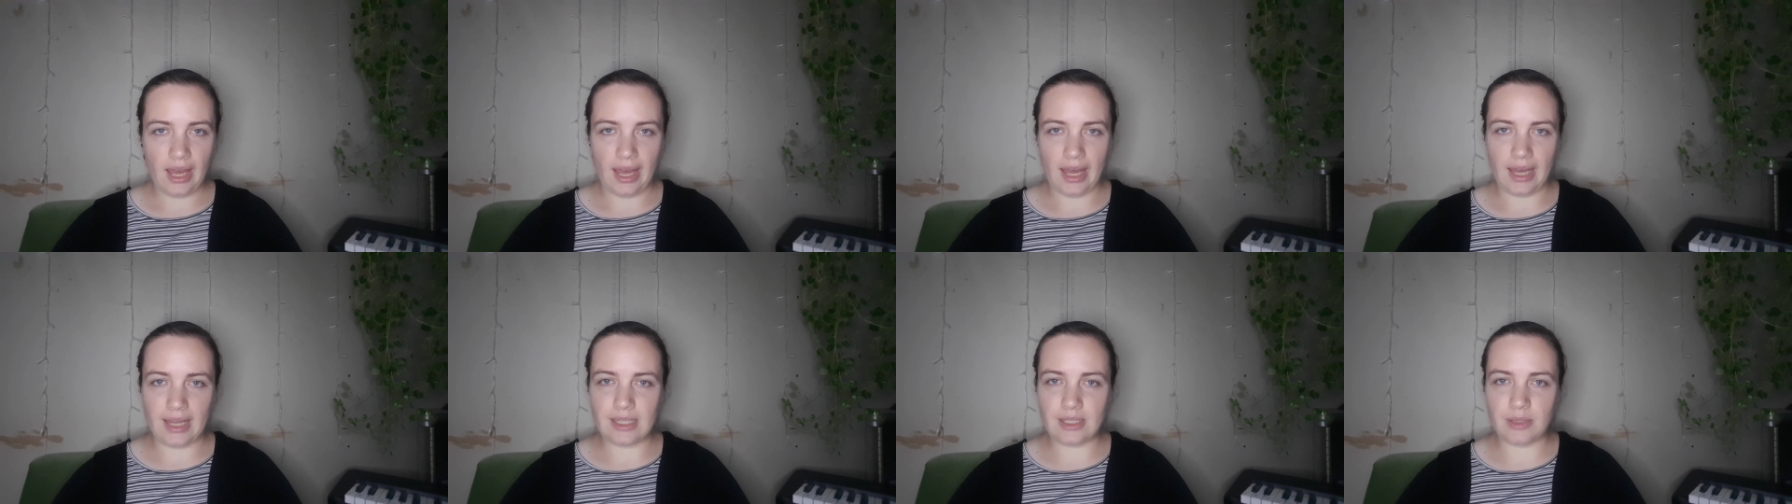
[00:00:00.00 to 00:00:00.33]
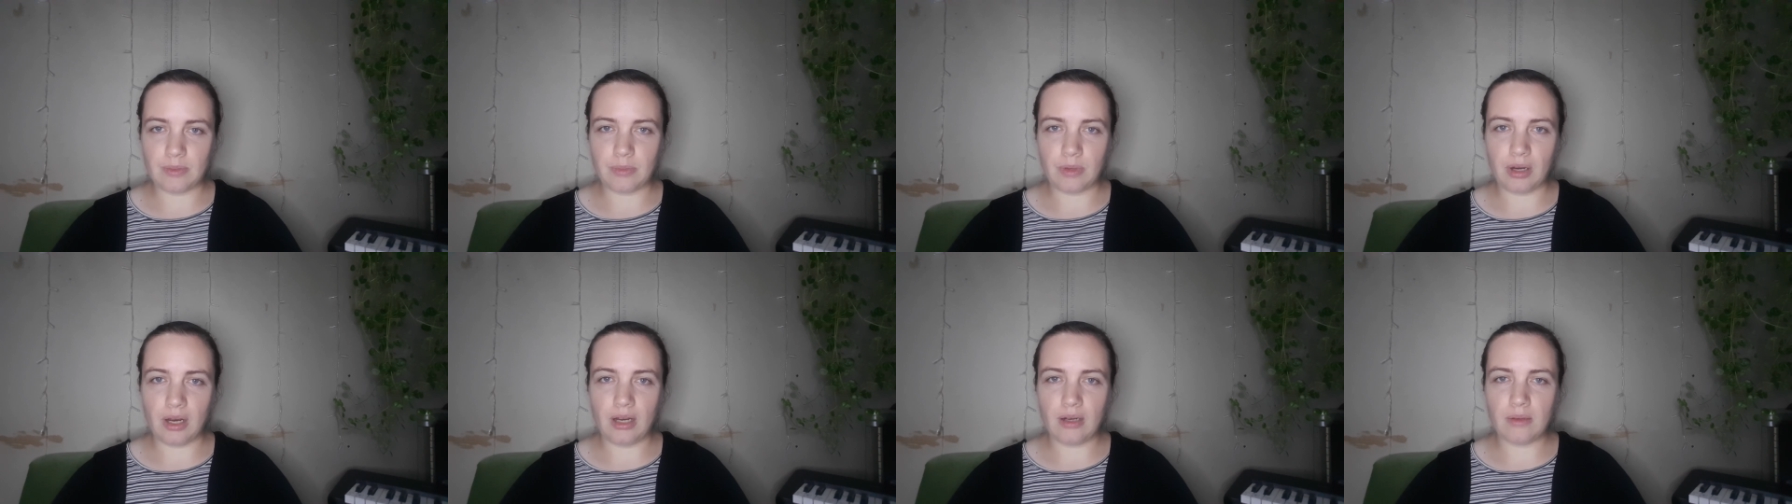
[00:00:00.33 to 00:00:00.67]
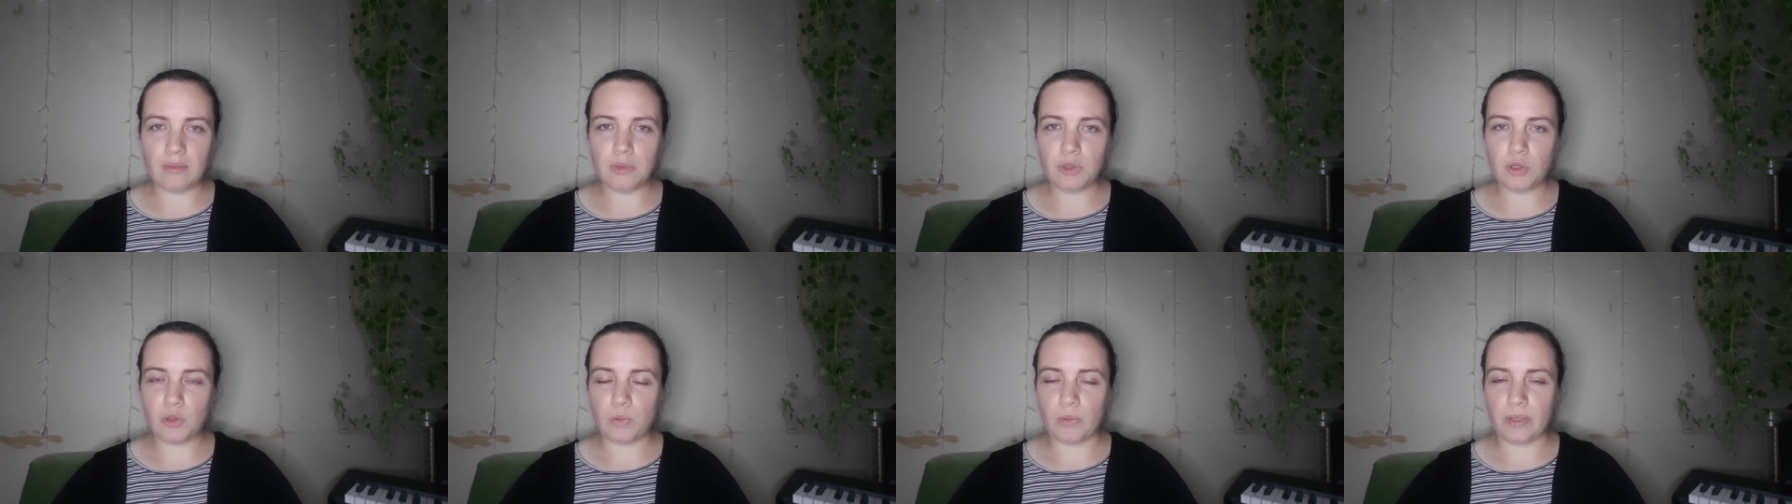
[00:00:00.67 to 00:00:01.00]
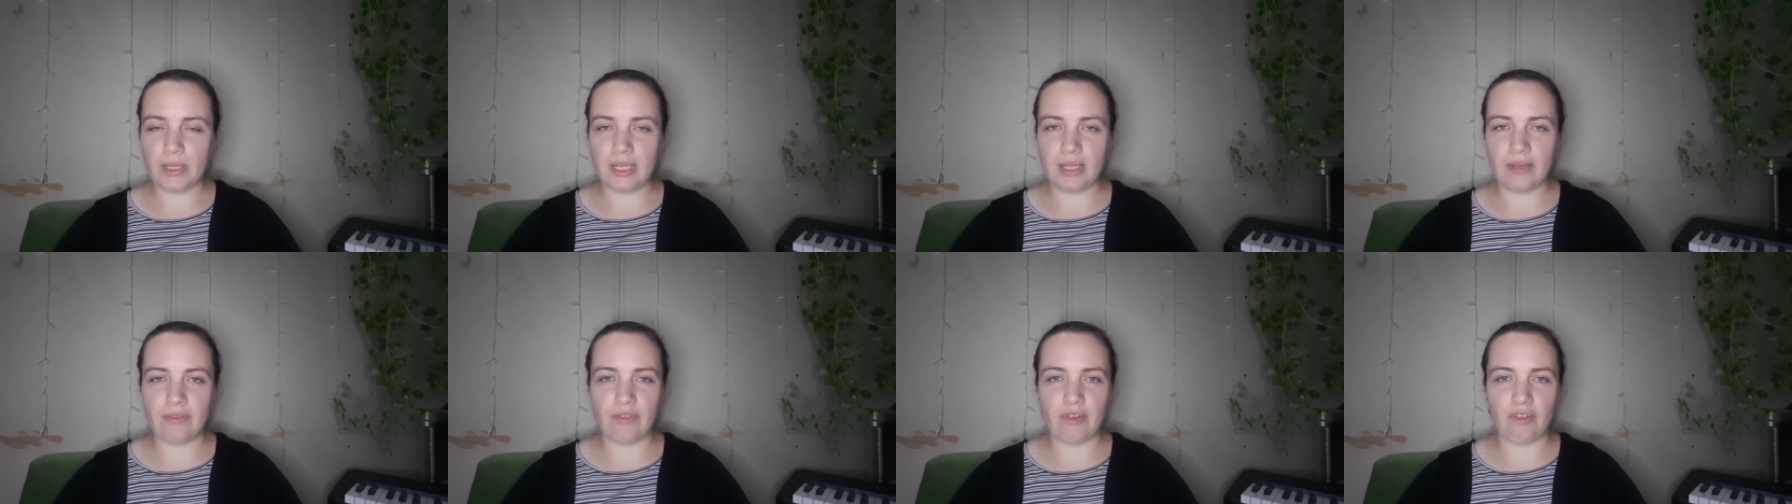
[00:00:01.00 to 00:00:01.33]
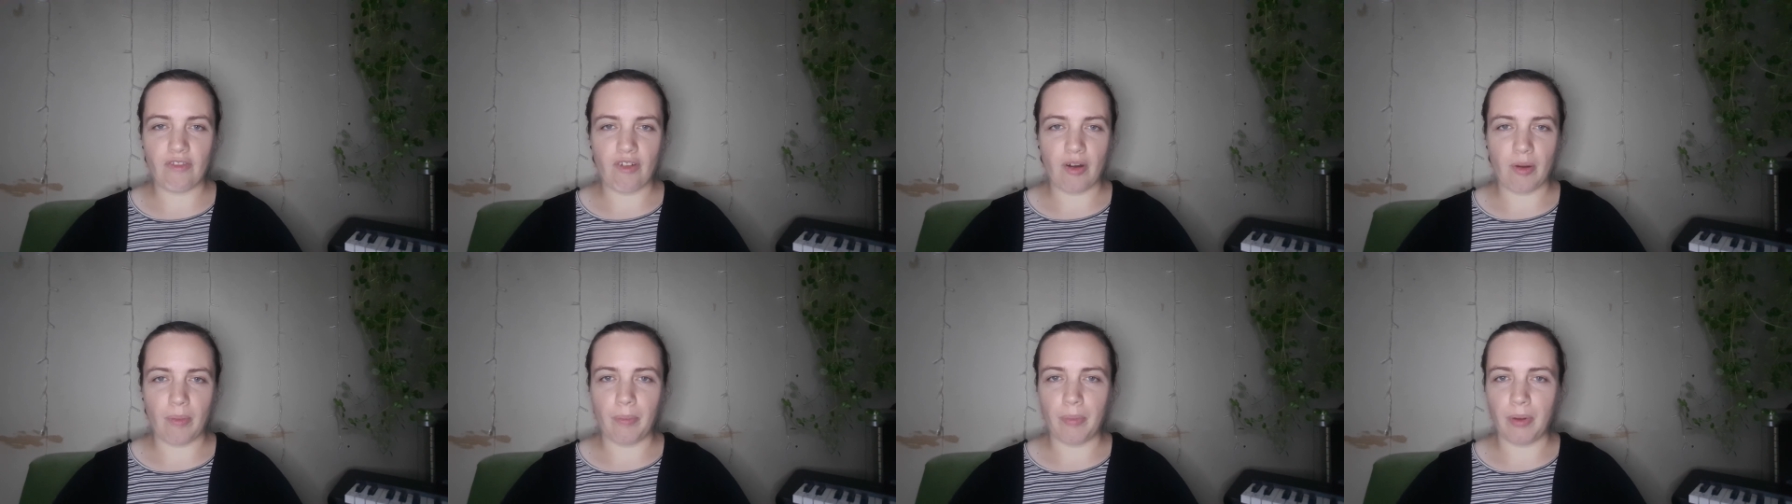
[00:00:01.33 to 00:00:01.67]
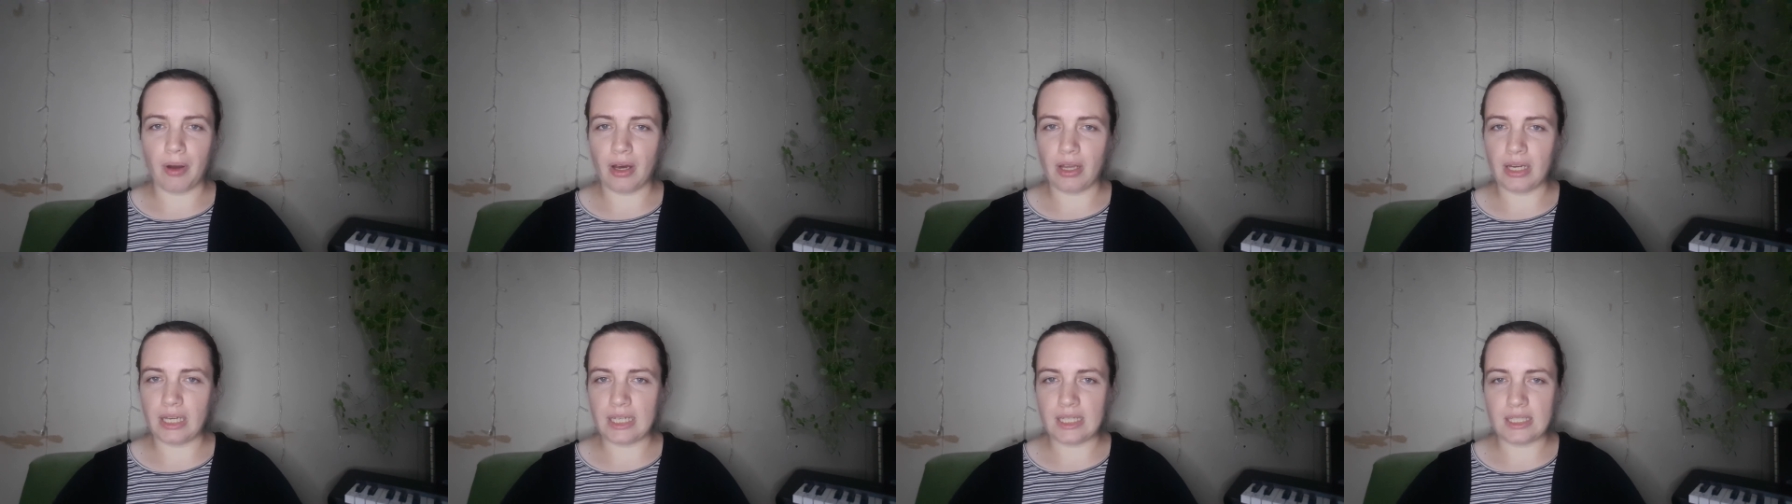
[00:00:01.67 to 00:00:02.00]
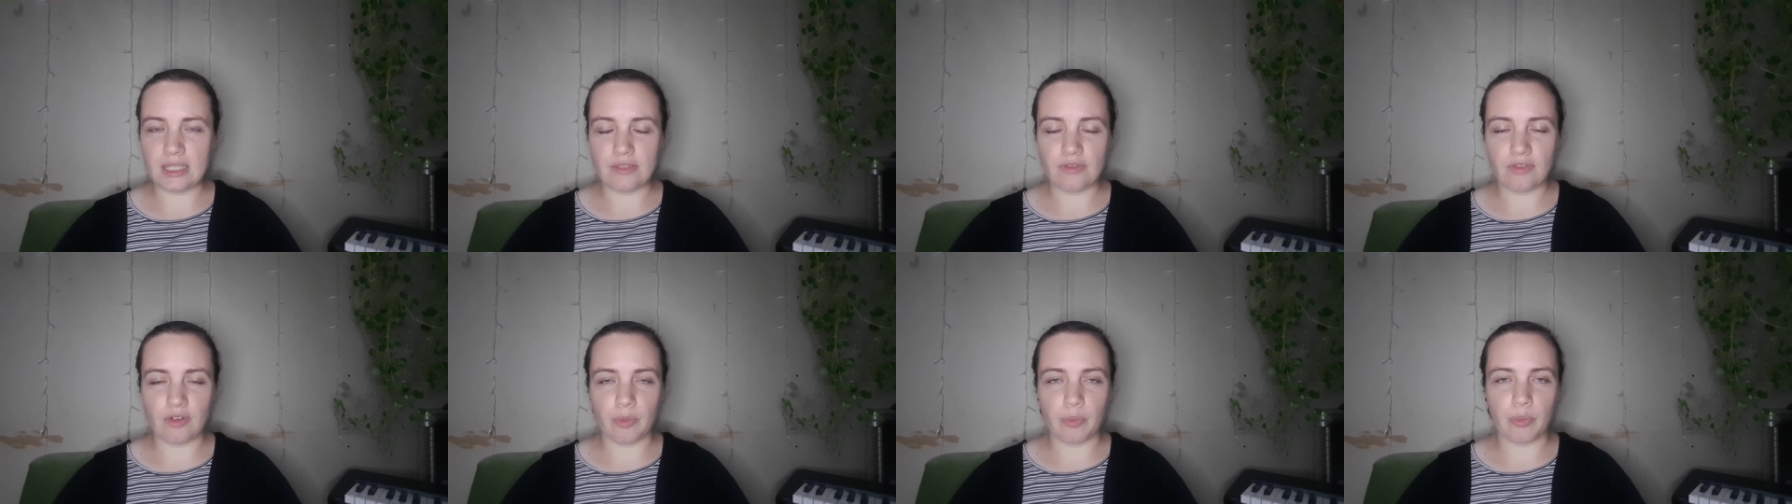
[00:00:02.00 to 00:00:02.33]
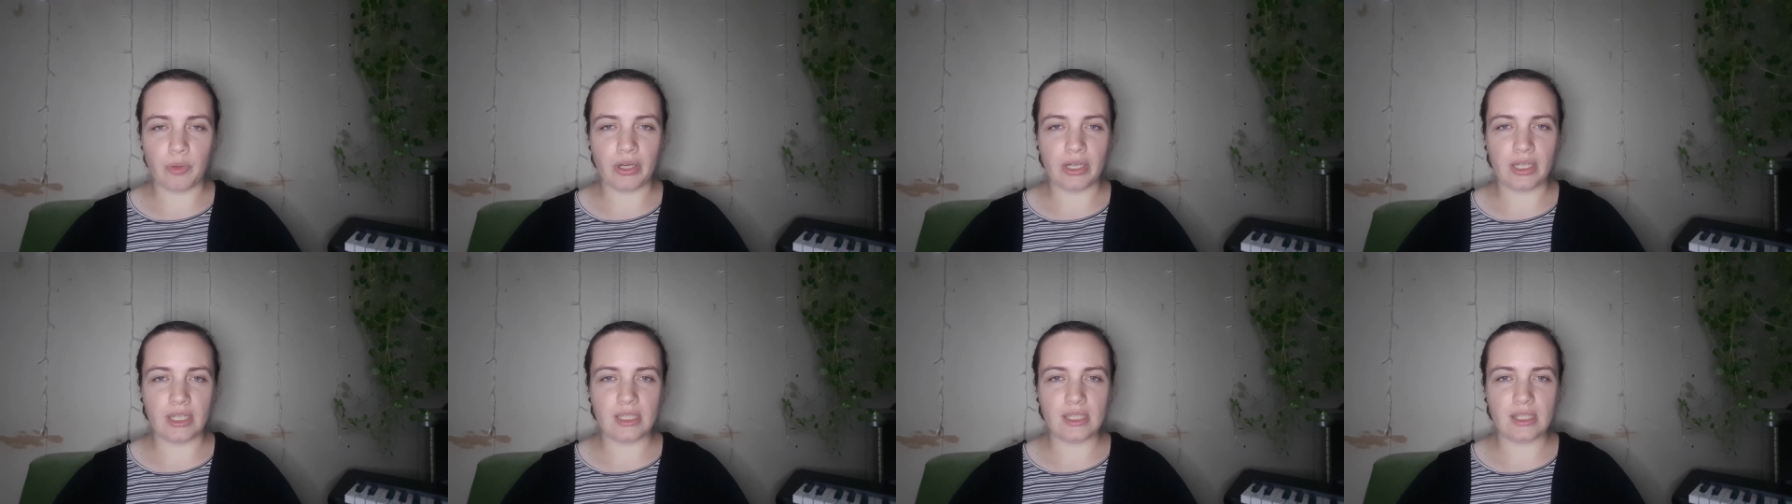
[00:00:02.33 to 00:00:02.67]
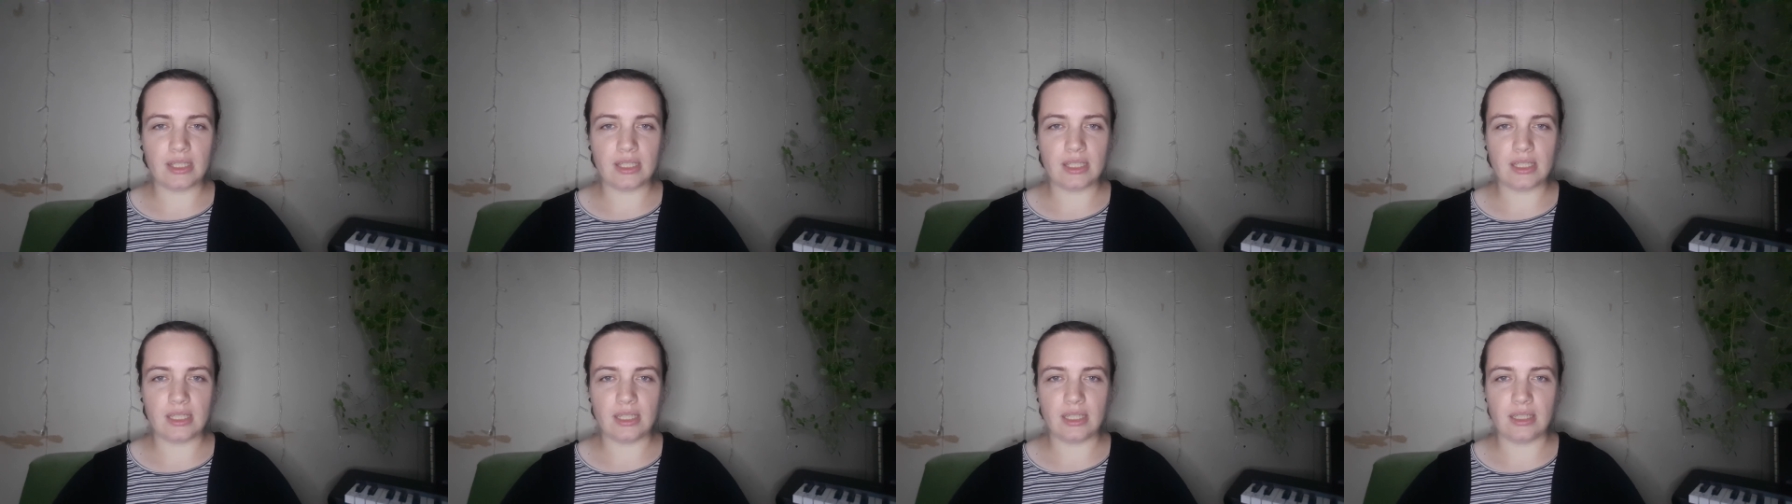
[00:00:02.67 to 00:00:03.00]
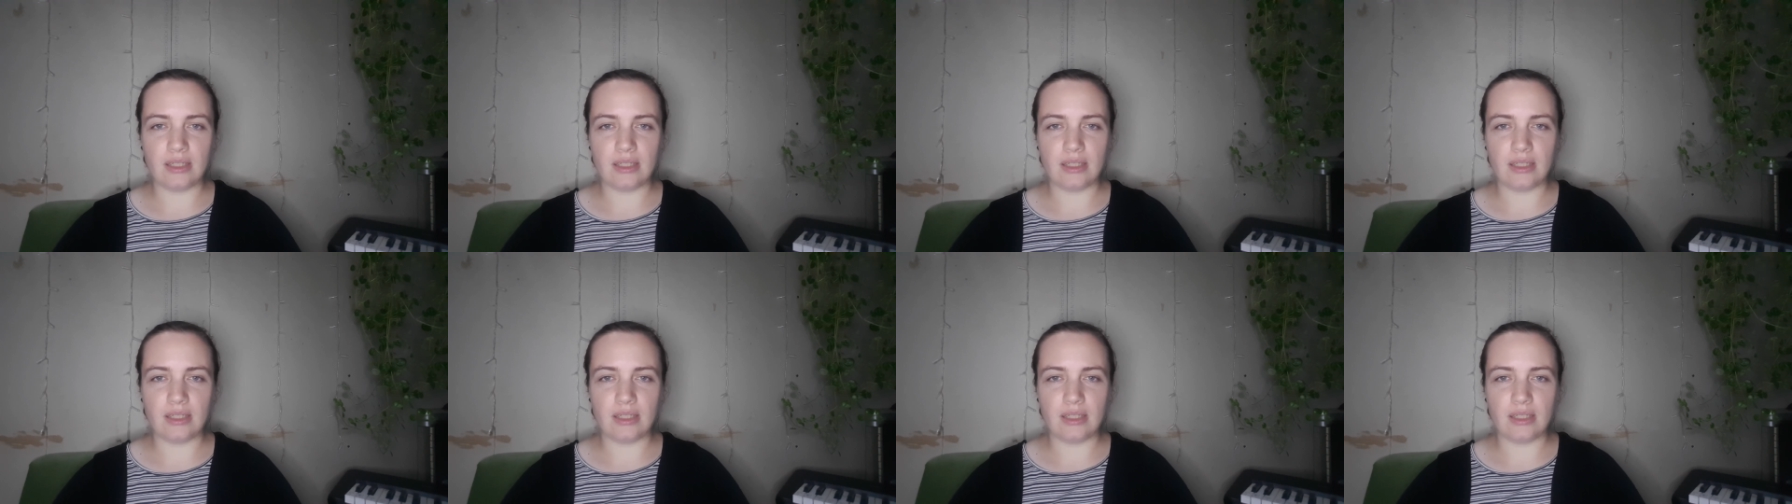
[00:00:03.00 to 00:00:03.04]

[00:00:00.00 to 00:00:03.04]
As moms, we give of our bodies for pregnancy